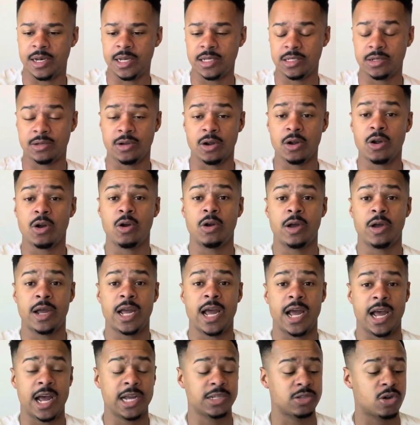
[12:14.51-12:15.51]
This girl
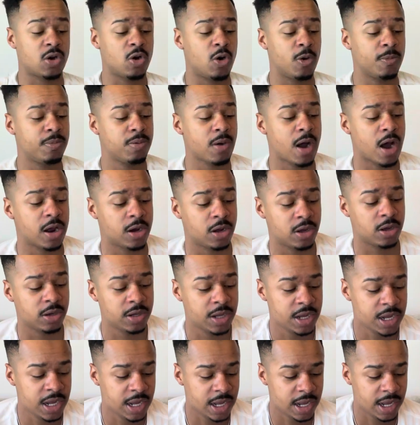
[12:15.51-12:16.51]
has her own
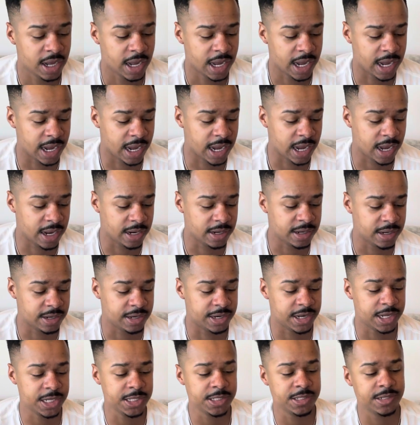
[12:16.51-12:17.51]
product. And
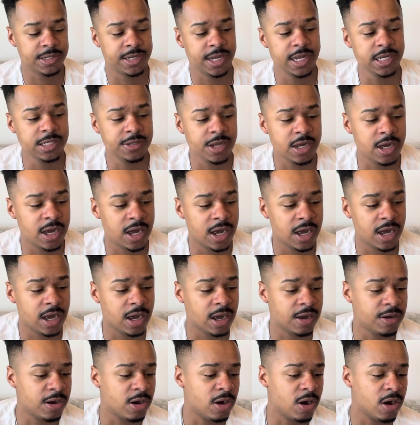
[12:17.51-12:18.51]
this this
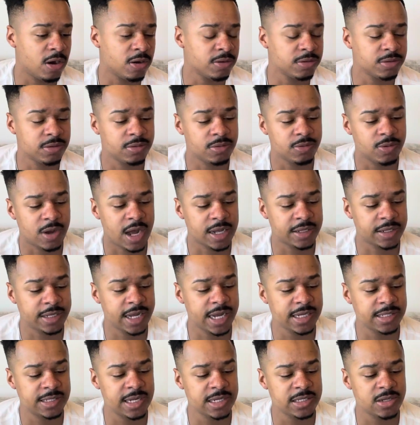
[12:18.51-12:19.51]
uh I
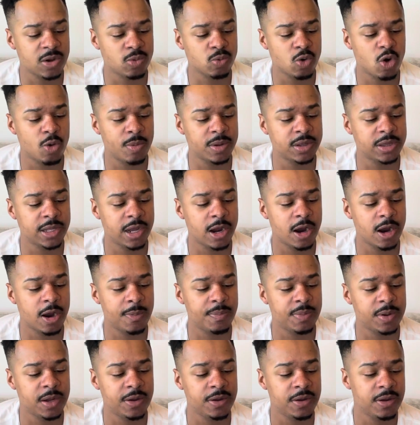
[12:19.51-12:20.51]
guess this
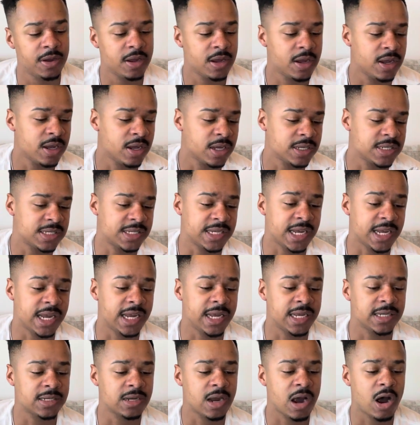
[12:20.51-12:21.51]
aromatherapy scent
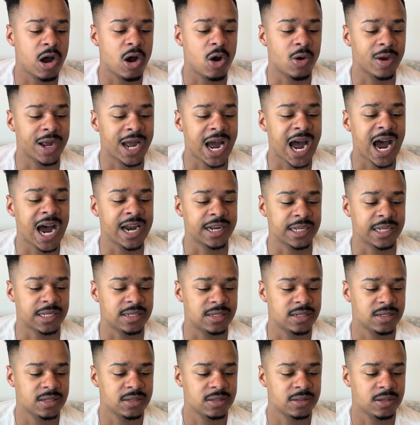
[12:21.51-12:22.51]
is called
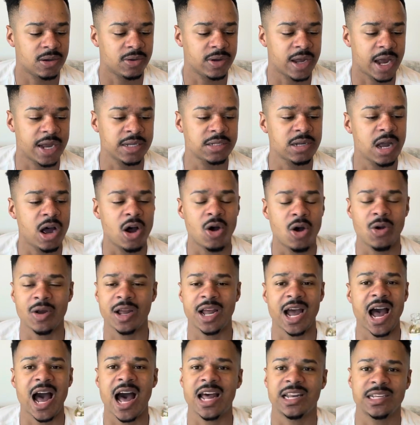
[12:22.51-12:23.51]
Goddess. Okay, it's called
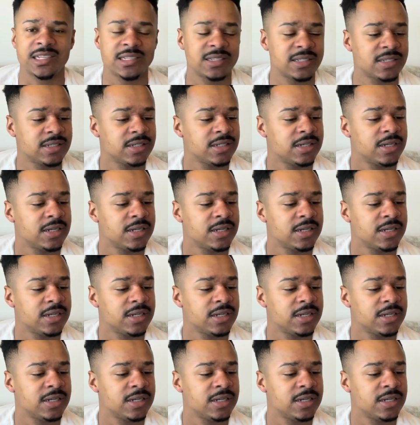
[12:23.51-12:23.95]
Goddess.